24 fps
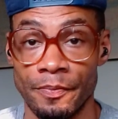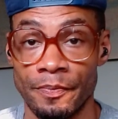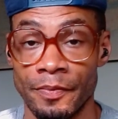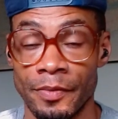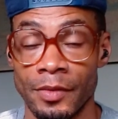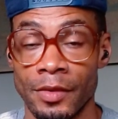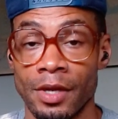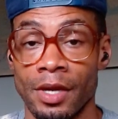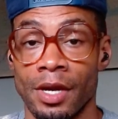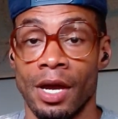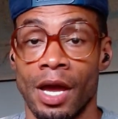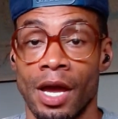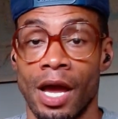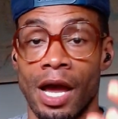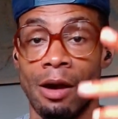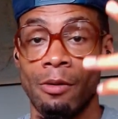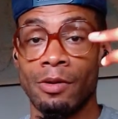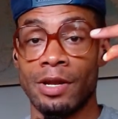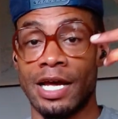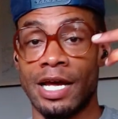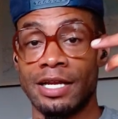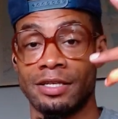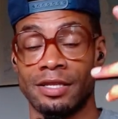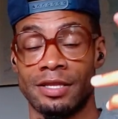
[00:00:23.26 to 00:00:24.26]
I would like to
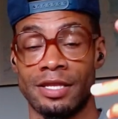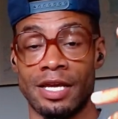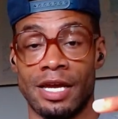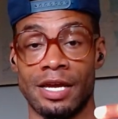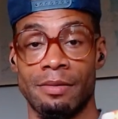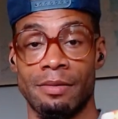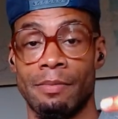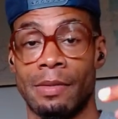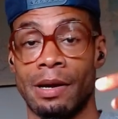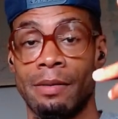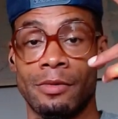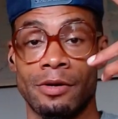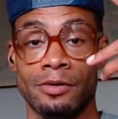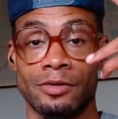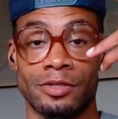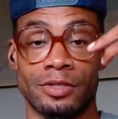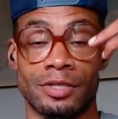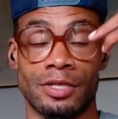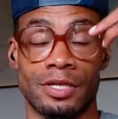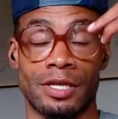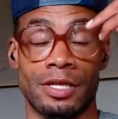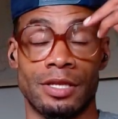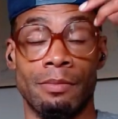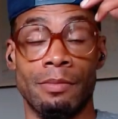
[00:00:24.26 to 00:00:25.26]
thank my most, uh, the
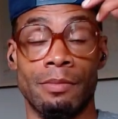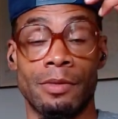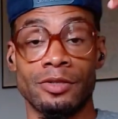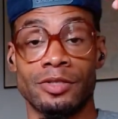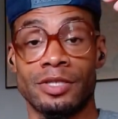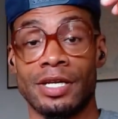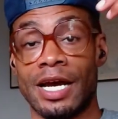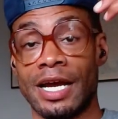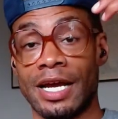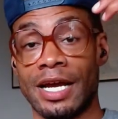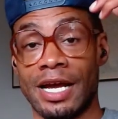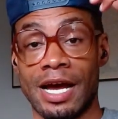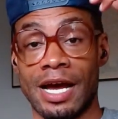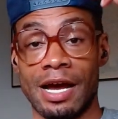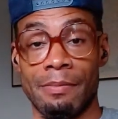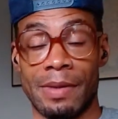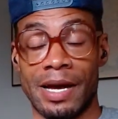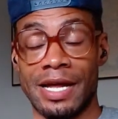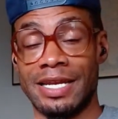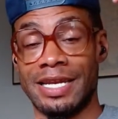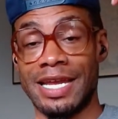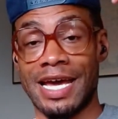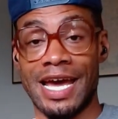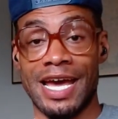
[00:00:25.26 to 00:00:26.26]
Most High God, my
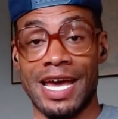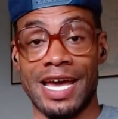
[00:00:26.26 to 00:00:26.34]
dad,